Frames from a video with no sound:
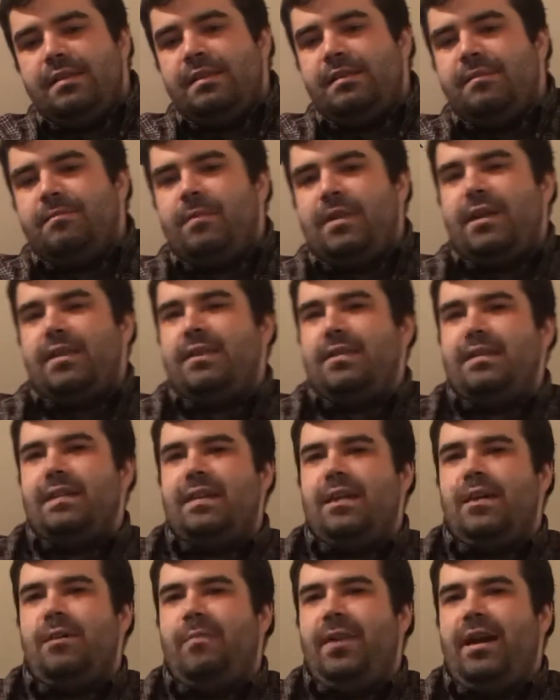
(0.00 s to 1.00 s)
because he's an
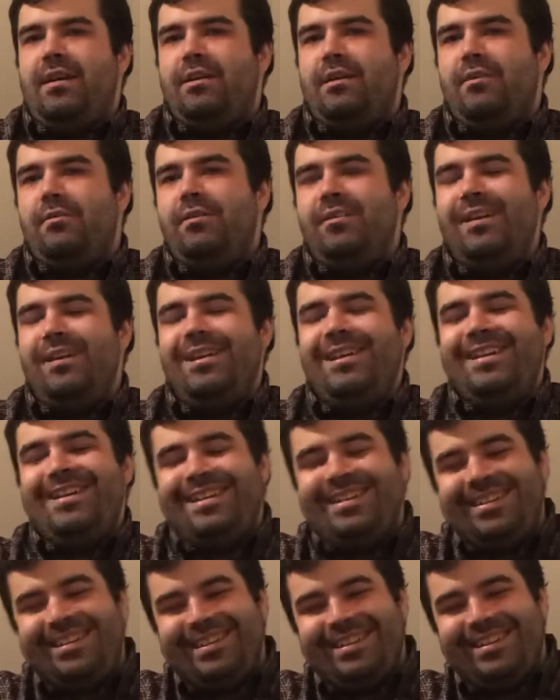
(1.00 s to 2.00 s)
albino,
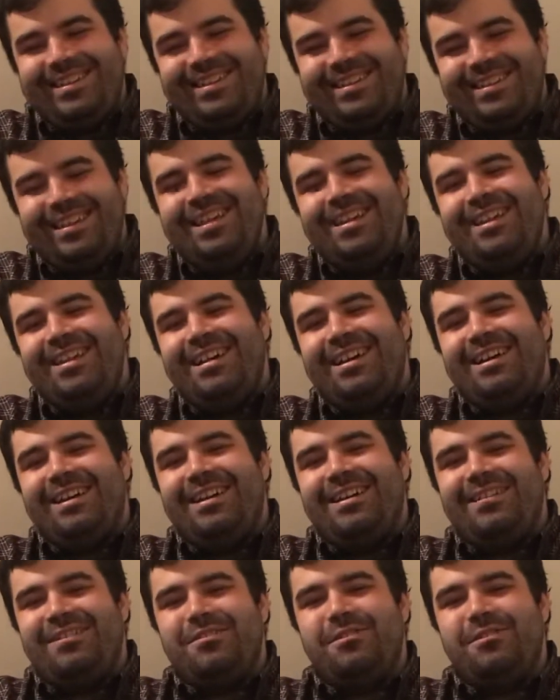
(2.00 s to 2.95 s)
there's